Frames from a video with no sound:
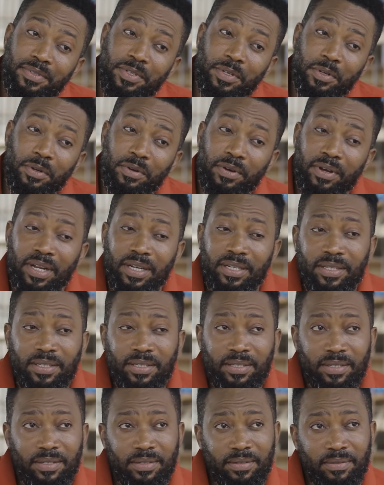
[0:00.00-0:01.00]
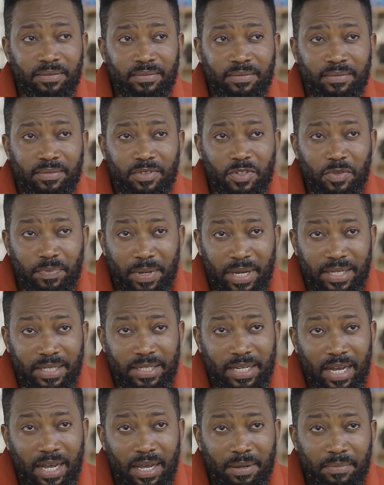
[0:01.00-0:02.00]
to go and
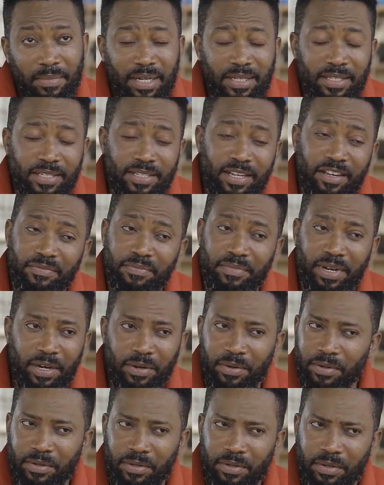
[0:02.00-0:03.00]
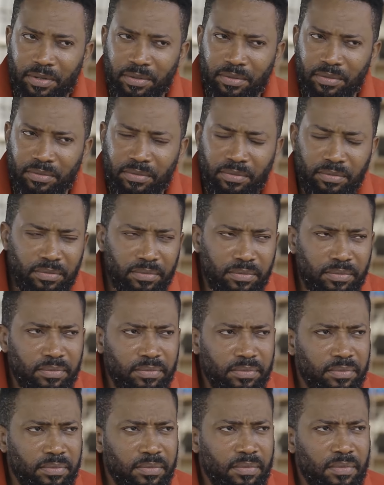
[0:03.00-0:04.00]
spend time and serve my uncle.
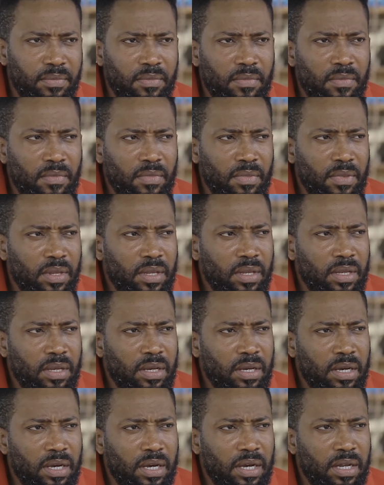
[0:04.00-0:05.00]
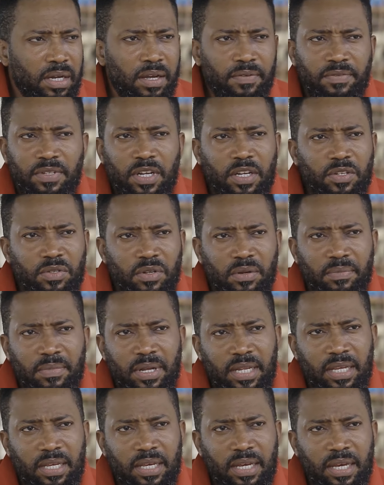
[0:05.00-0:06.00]
And after so
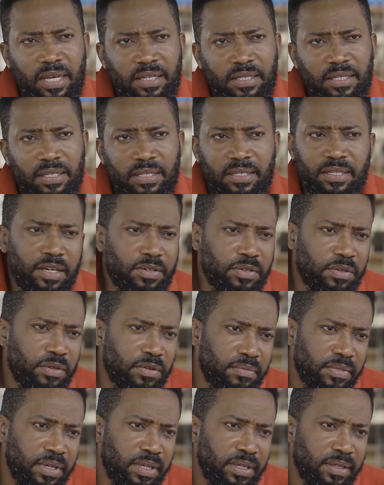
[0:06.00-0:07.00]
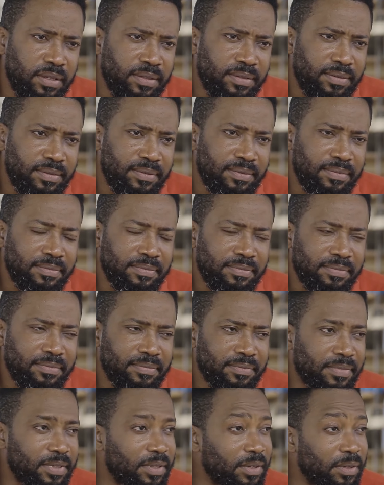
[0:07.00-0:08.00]
many years, he settled me,
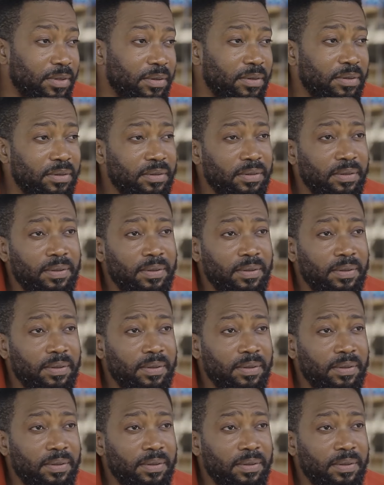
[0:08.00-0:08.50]
you know,